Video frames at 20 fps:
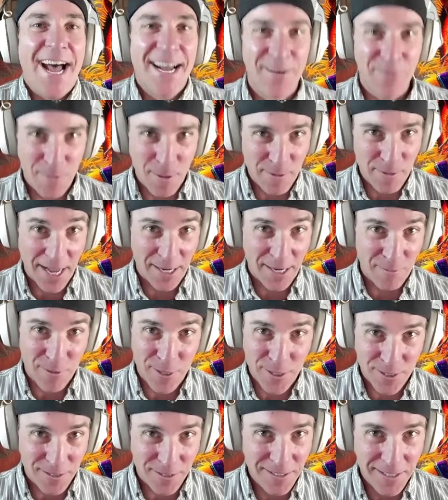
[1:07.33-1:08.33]
Remember that
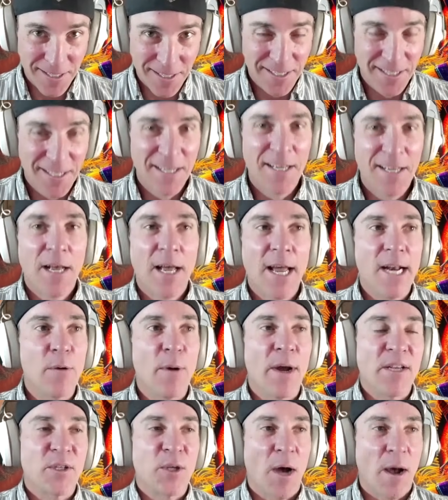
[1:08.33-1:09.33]
commercial?
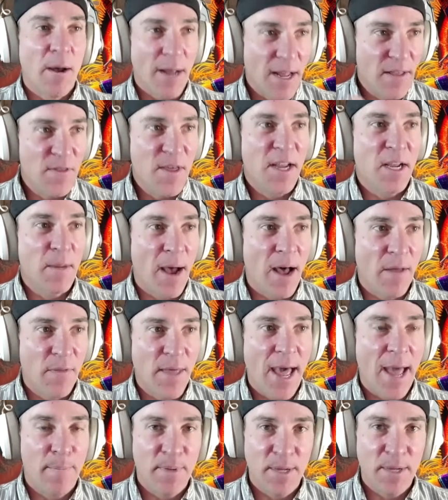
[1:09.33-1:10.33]
Anyway, so I think about
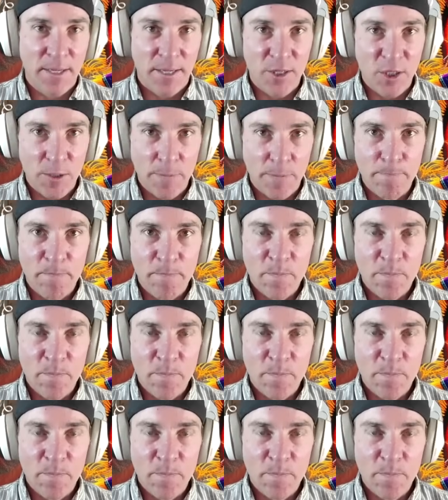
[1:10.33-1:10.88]
that because